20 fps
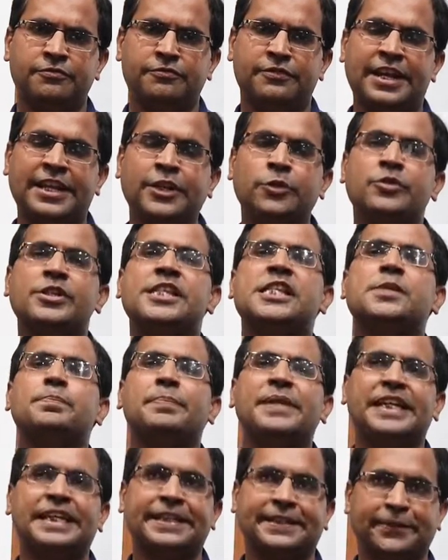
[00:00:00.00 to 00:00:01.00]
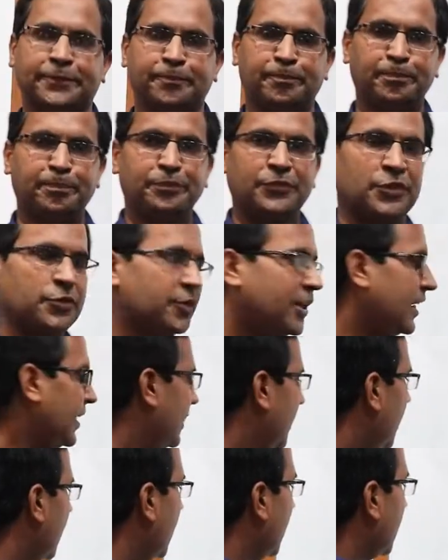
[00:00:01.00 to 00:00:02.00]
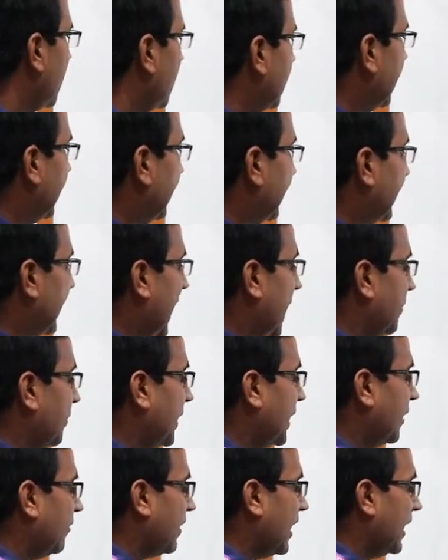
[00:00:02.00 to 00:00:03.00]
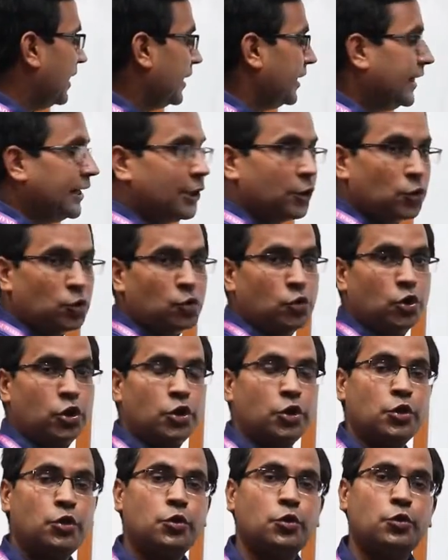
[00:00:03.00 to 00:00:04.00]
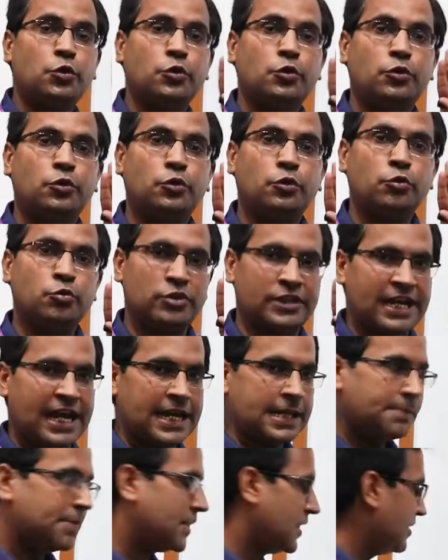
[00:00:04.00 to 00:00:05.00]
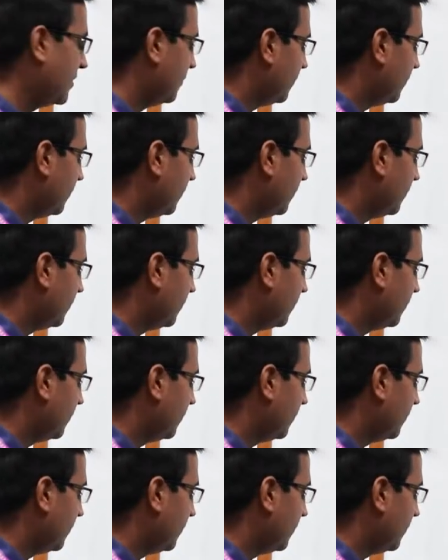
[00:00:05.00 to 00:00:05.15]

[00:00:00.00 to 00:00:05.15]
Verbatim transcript: when you speak okay it can be divided into two types